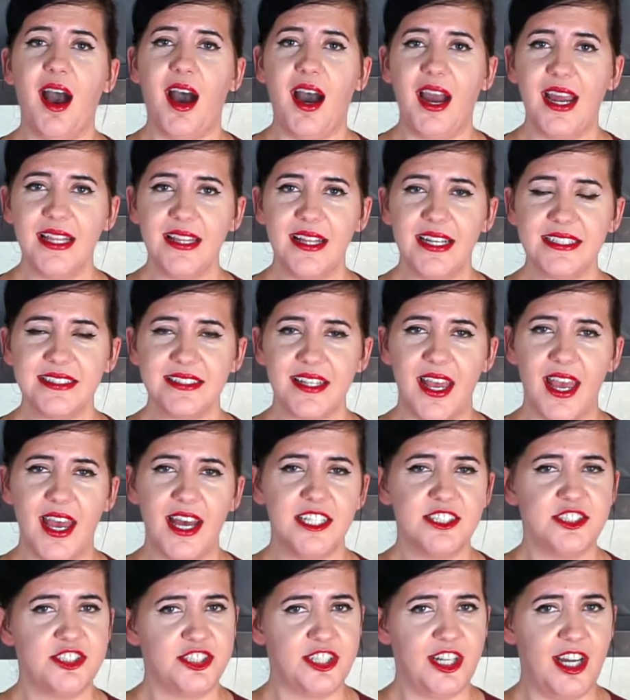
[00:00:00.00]
I like to
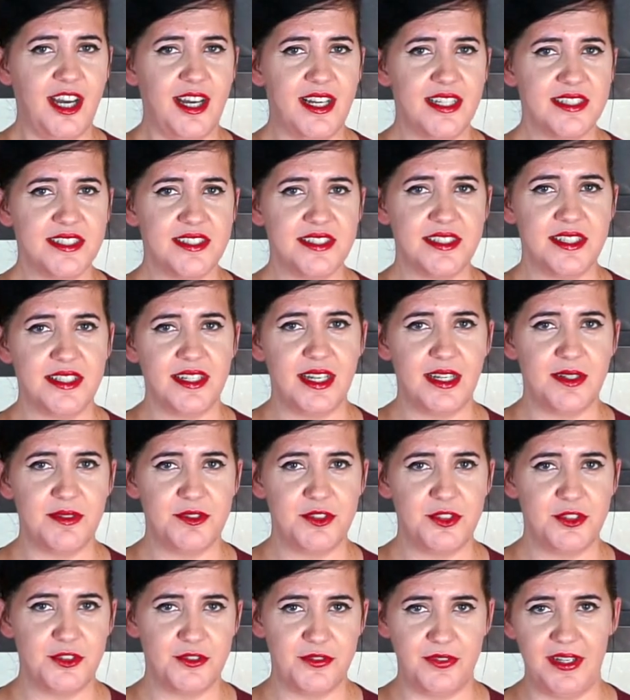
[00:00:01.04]
add just enough
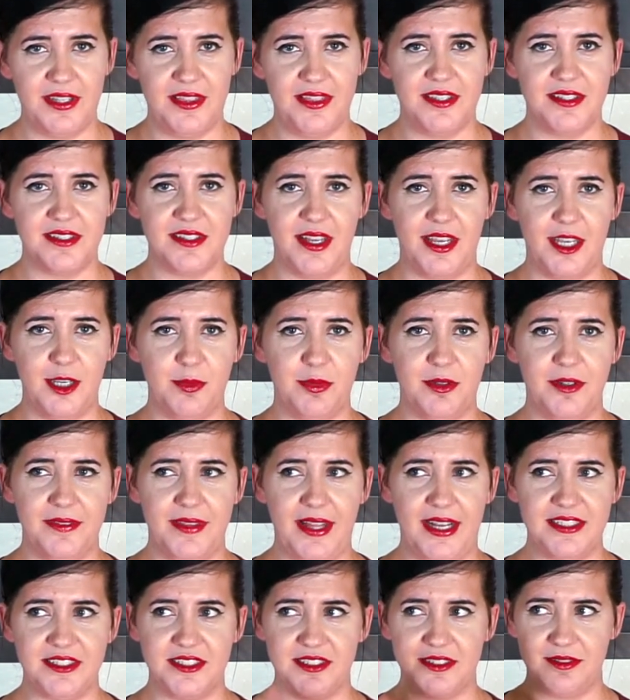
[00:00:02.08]
to offend the table
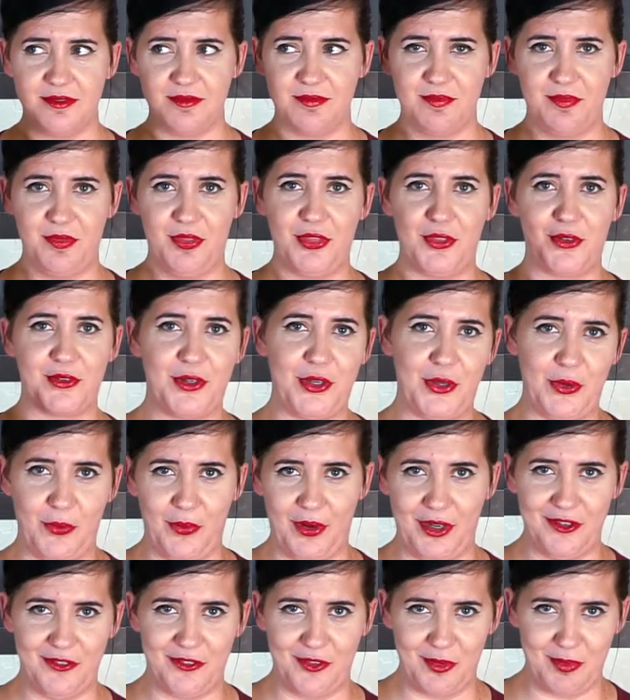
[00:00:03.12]
that's 3
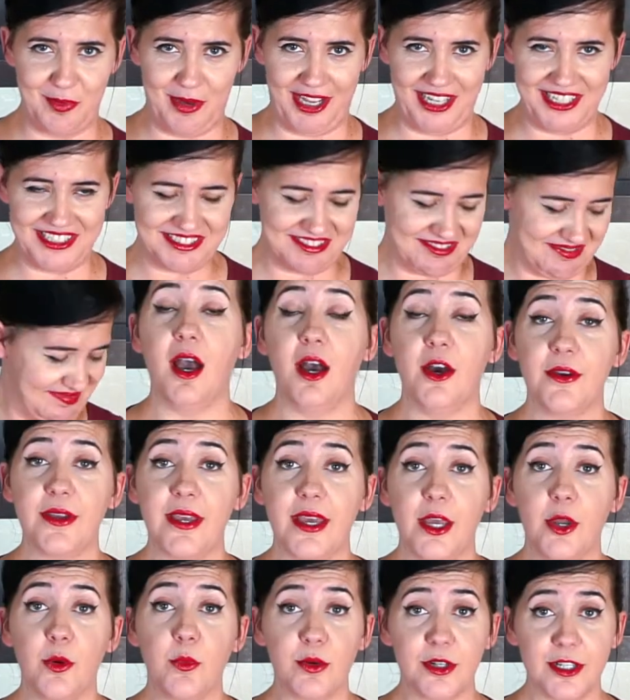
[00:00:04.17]
away from mine.
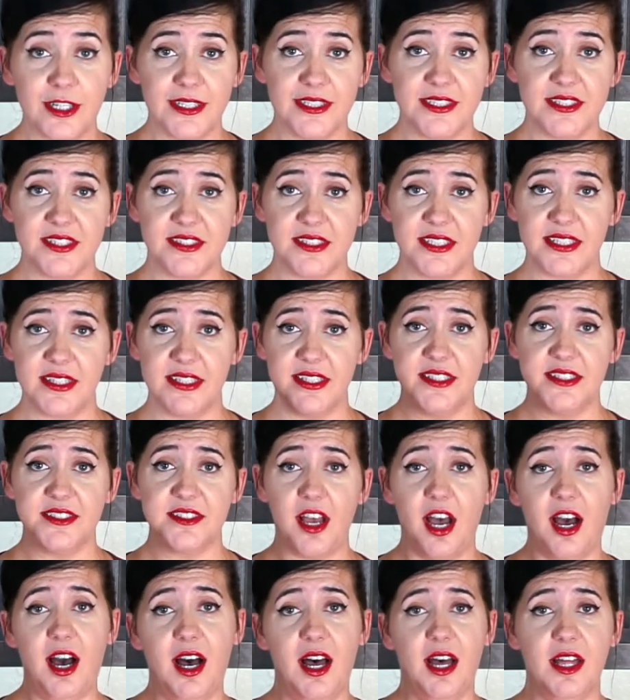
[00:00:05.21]
Okay, we're gonna stick
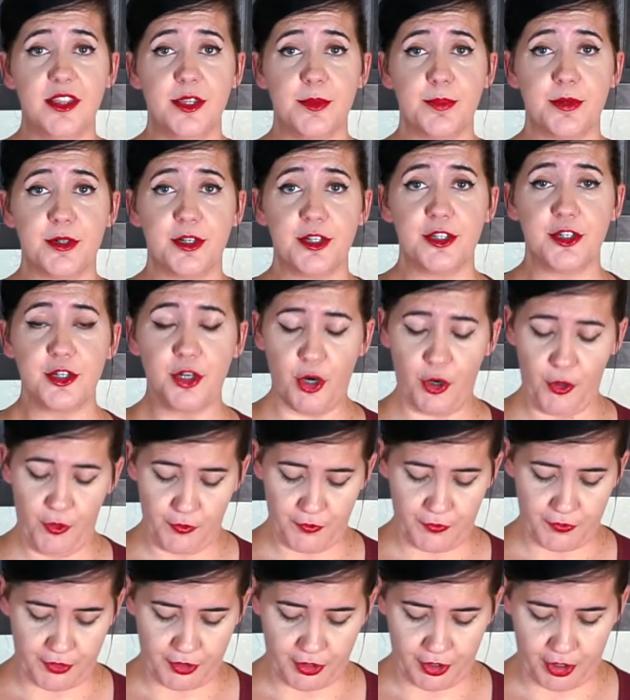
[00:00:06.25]
this on the burner
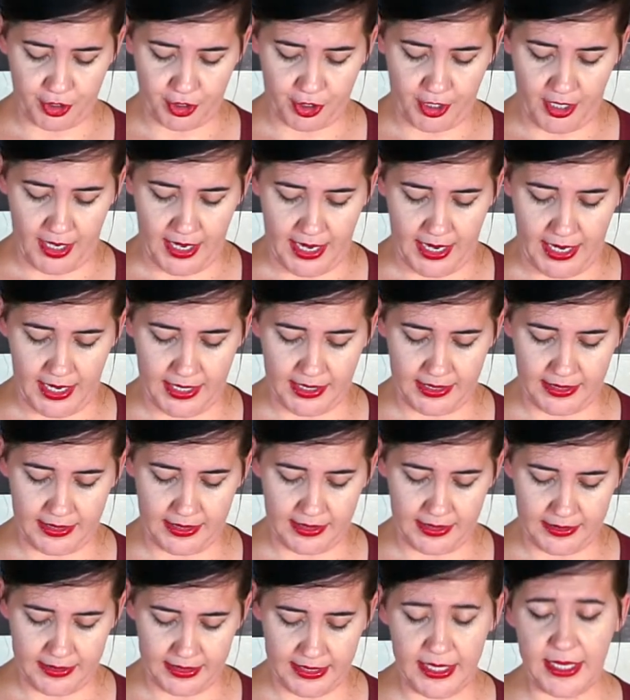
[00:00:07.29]
over
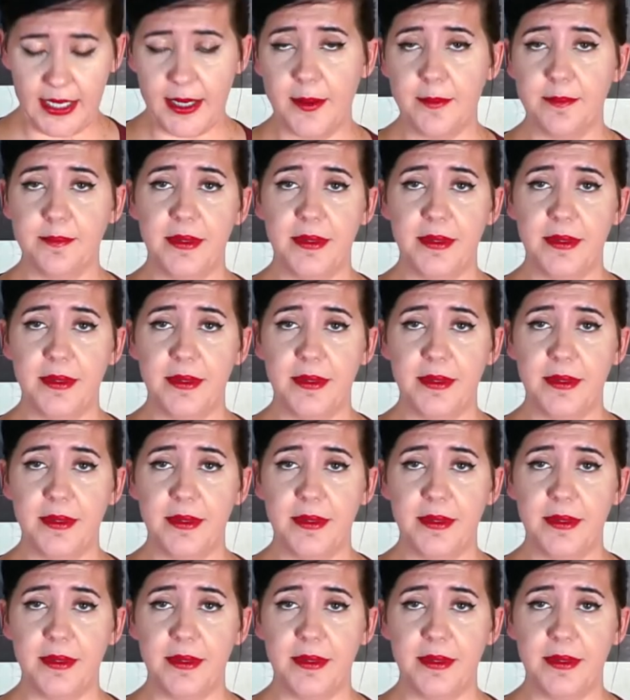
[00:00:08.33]
again, a